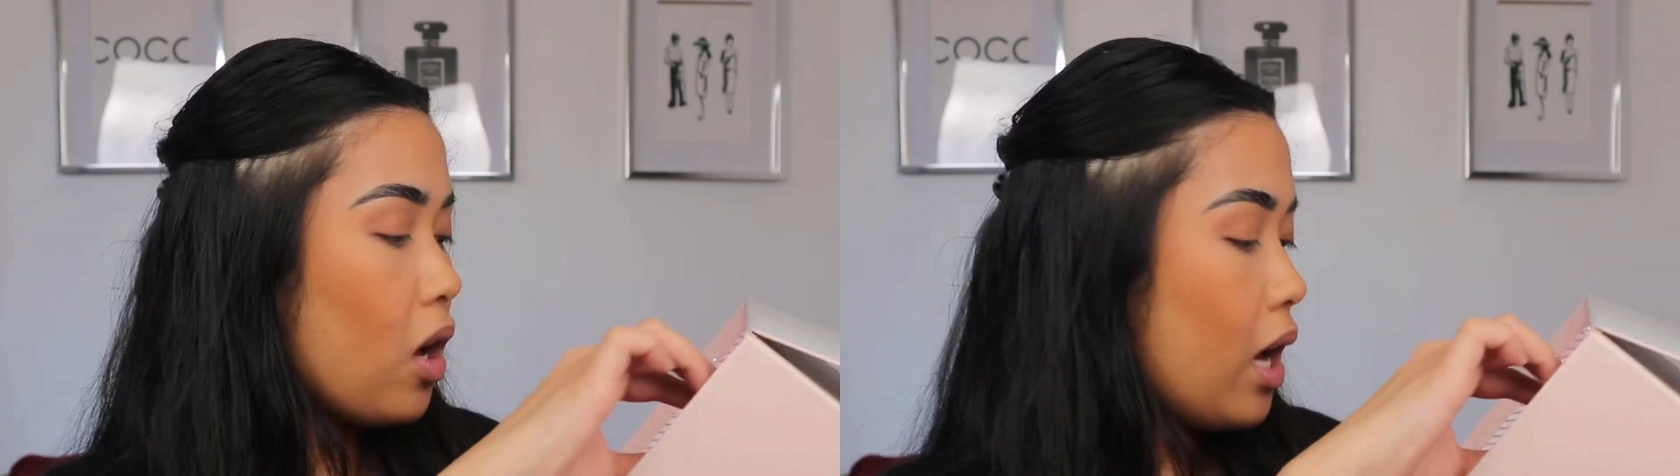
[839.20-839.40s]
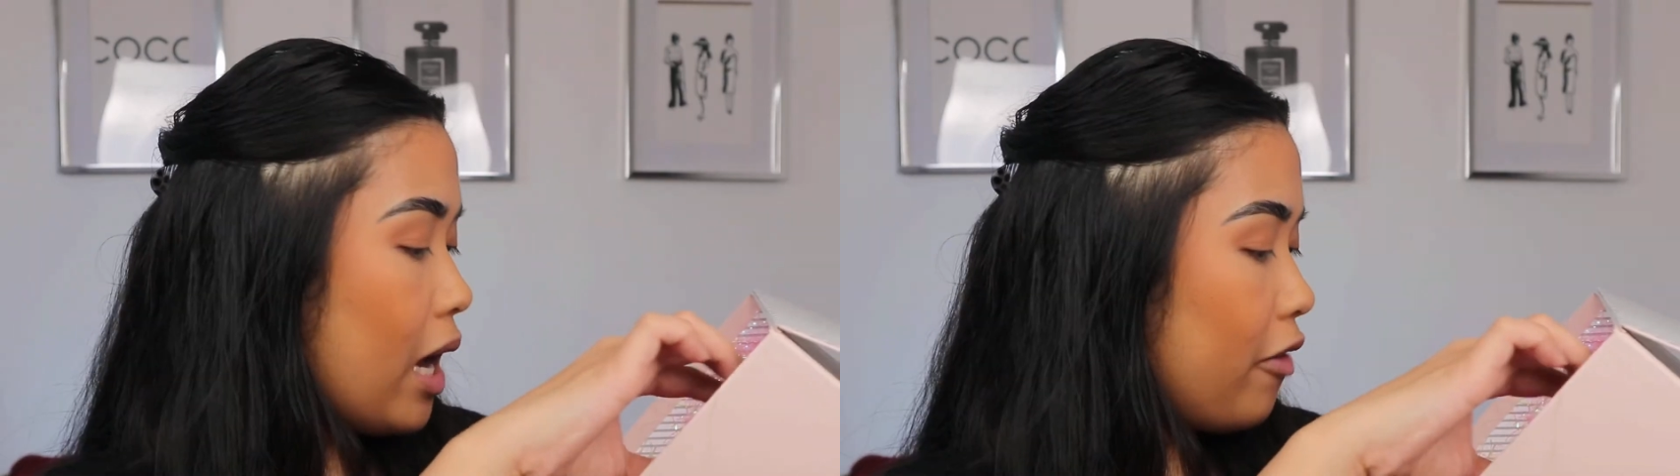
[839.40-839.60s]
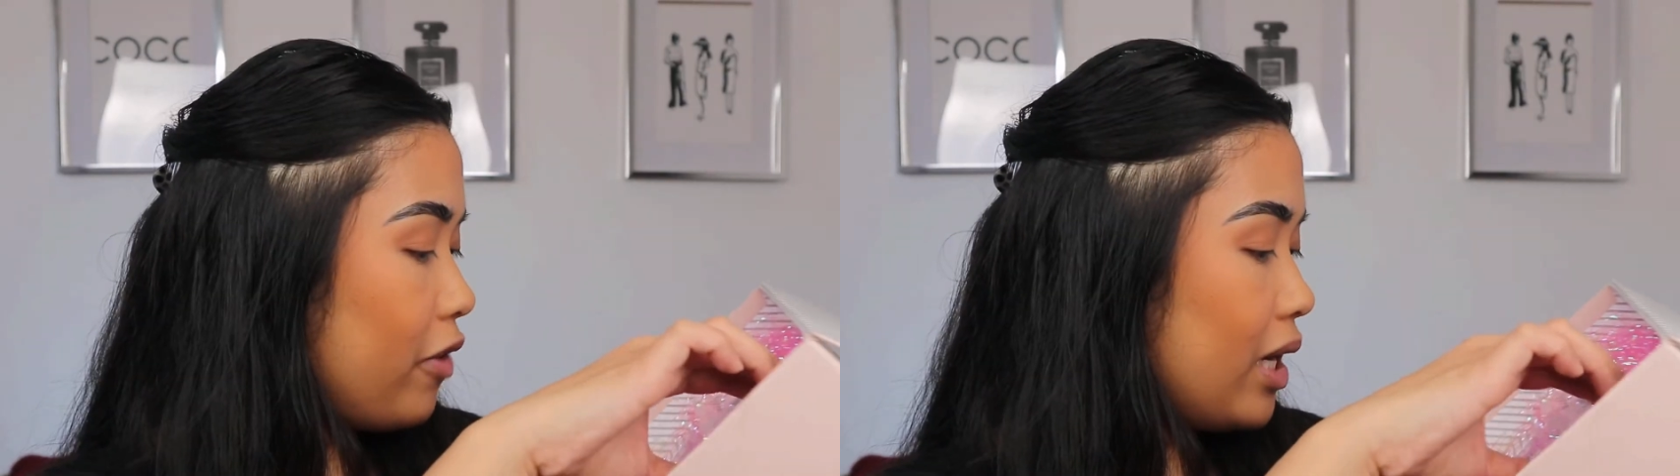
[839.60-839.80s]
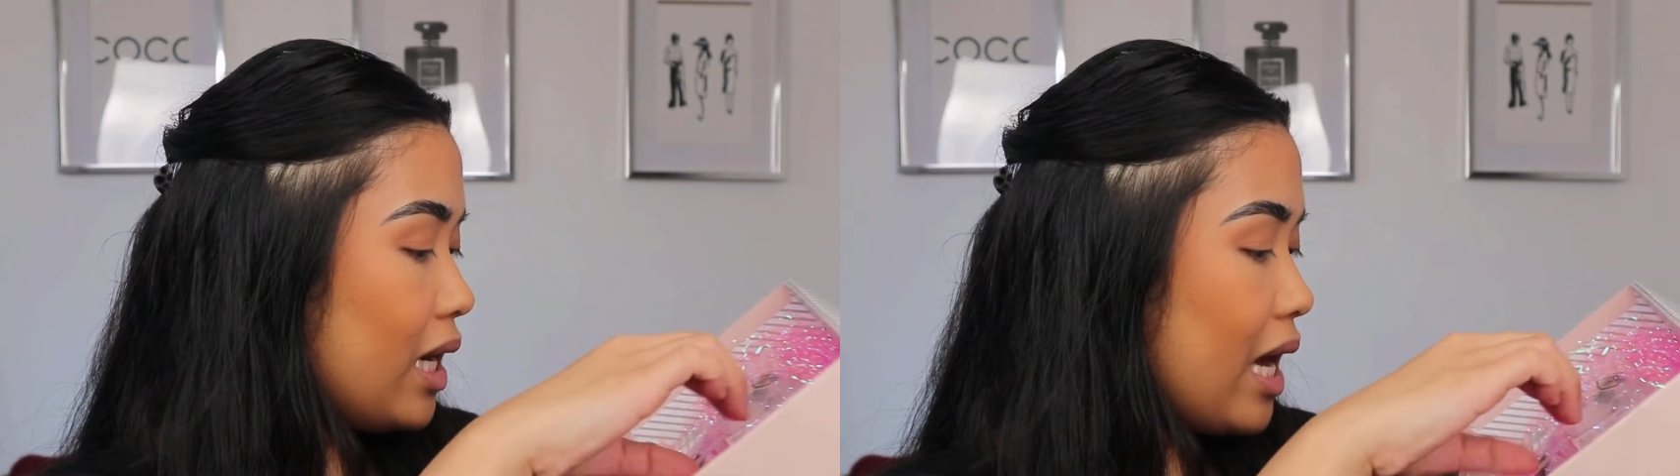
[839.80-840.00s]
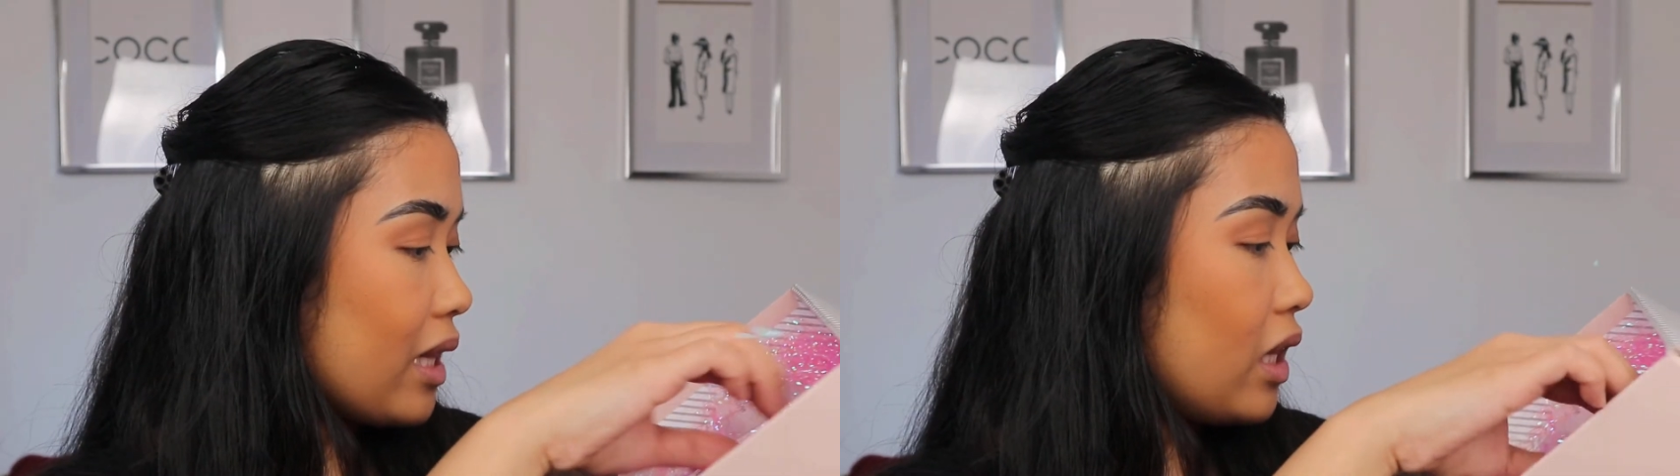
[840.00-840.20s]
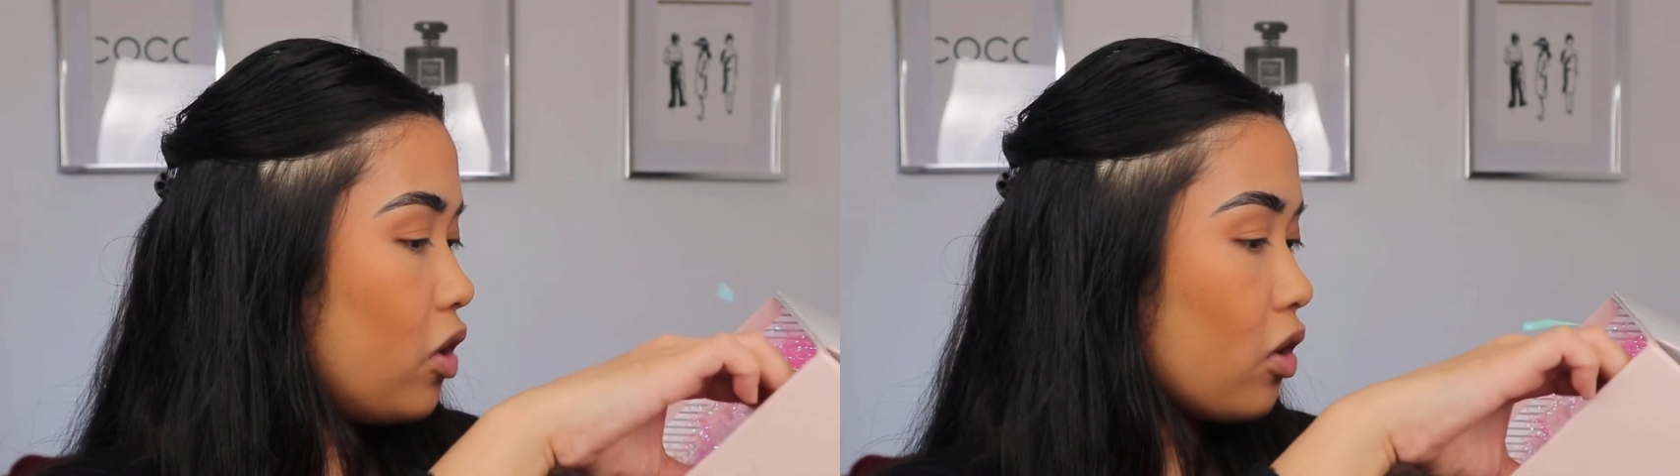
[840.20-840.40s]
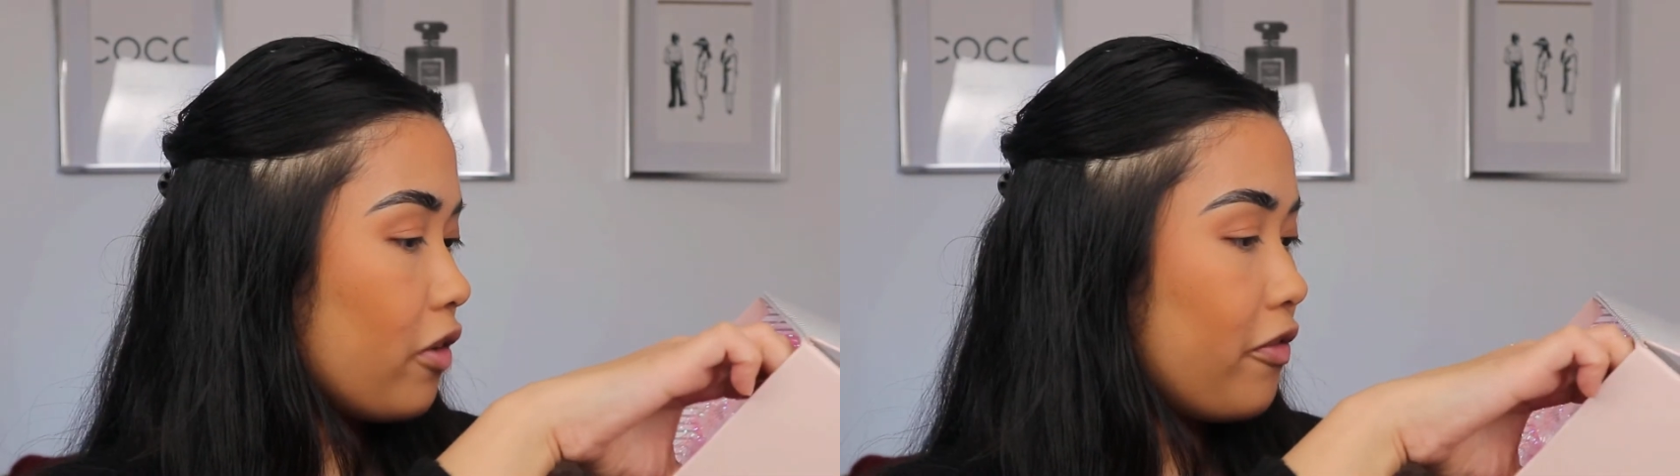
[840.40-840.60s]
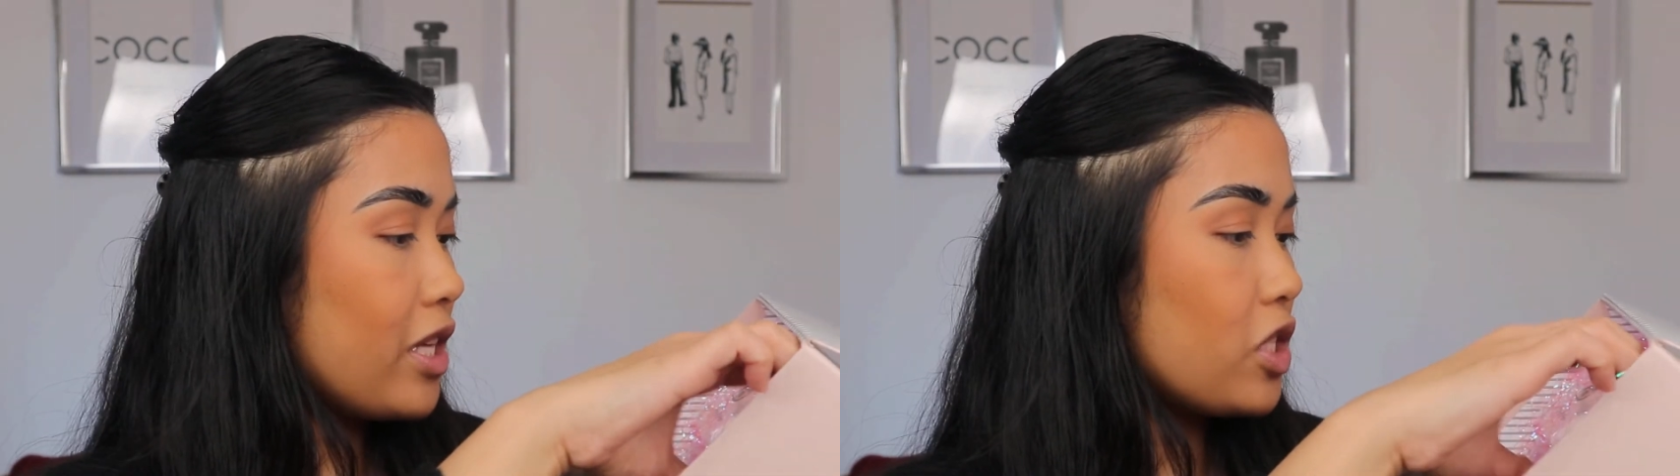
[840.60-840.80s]
I really like the look
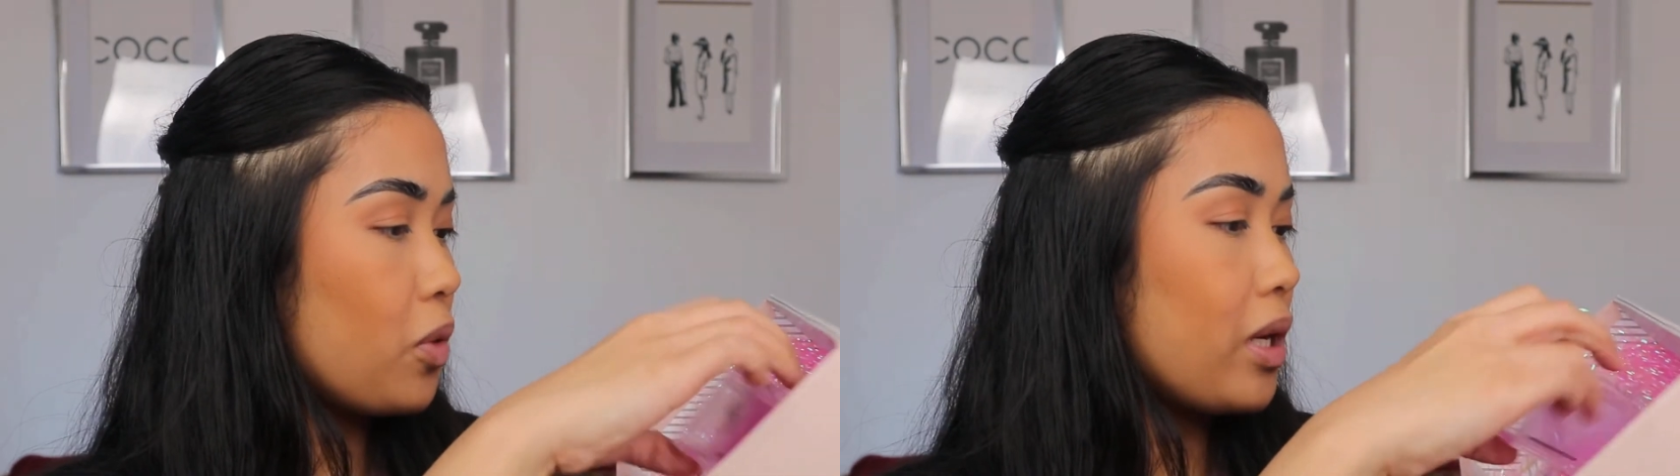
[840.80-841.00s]
of this one